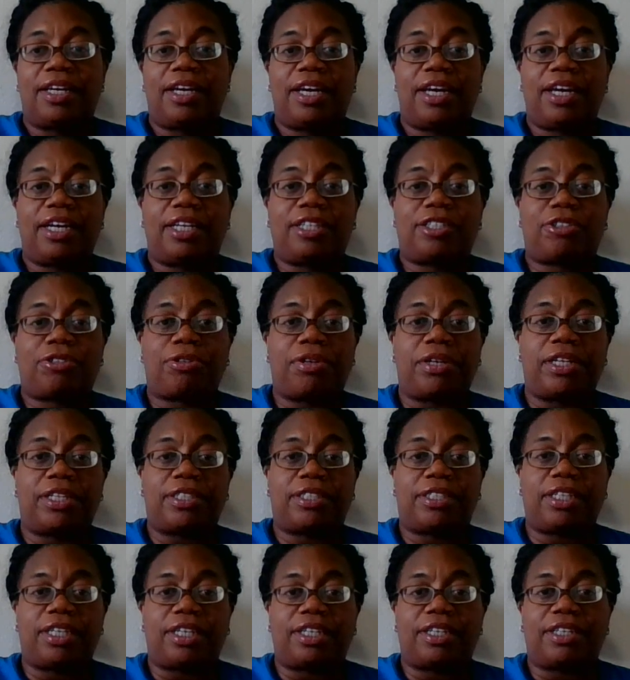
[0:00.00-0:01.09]
head
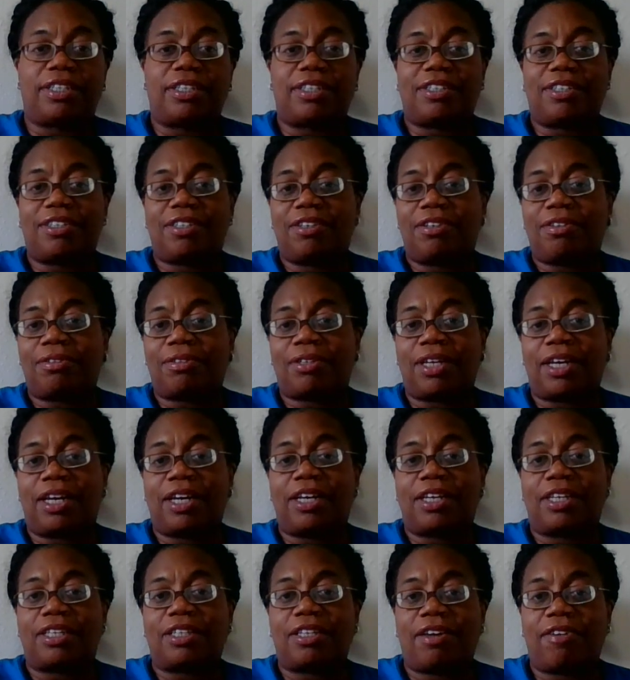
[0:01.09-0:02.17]
Trinity. Okay,